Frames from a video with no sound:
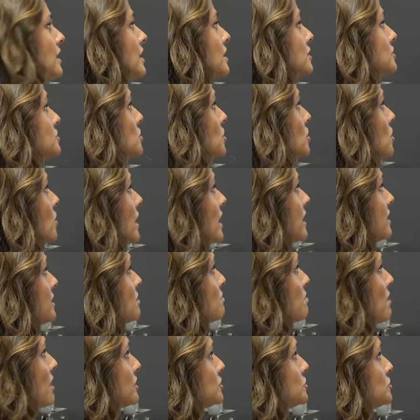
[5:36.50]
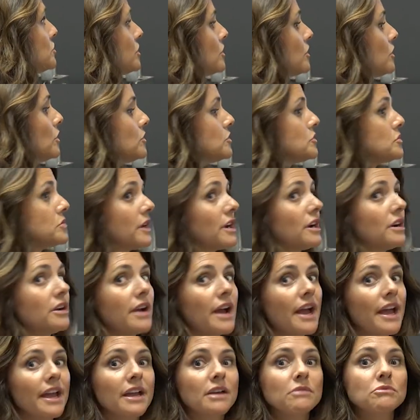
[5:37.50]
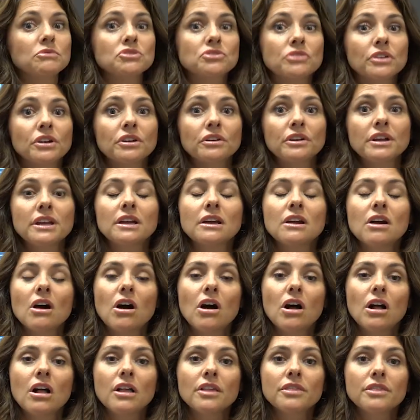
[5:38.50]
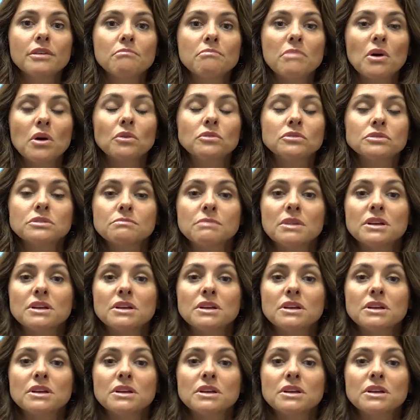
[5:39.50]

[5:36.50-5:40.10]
So in the postural growth trigger, I am triggering all the bones,